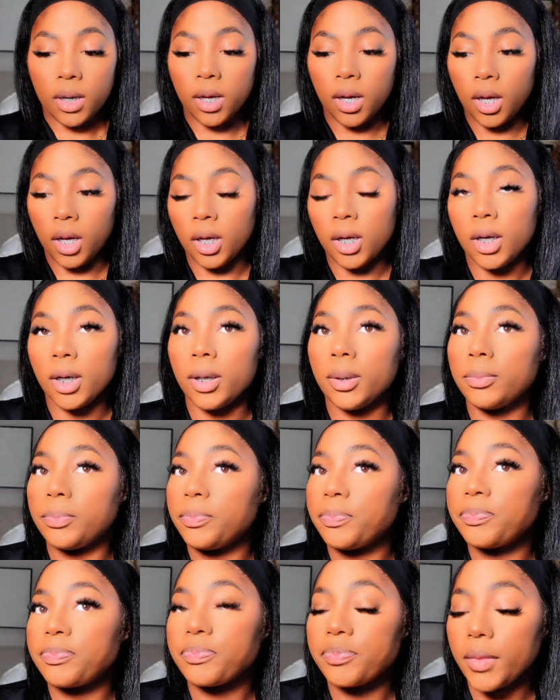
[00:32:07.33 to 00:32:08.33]

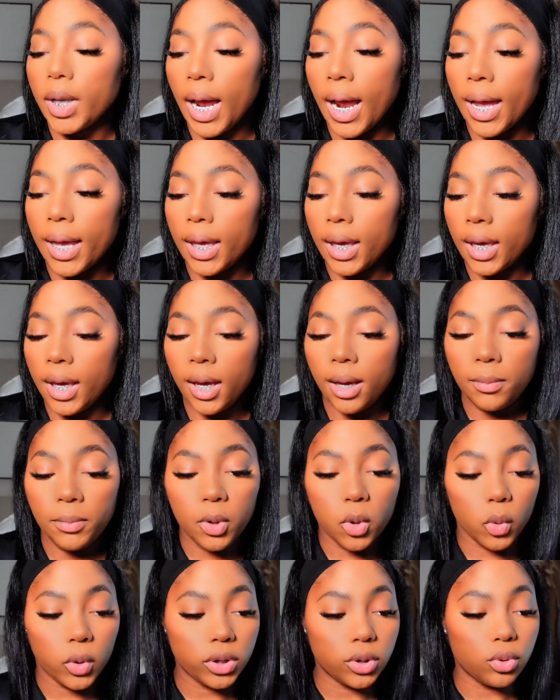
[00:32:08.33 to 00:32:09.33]
I am
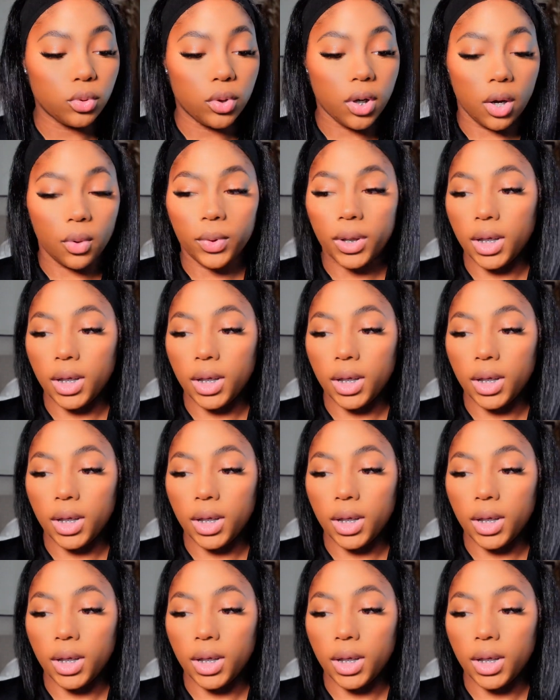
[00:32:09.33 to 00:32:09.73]
going to go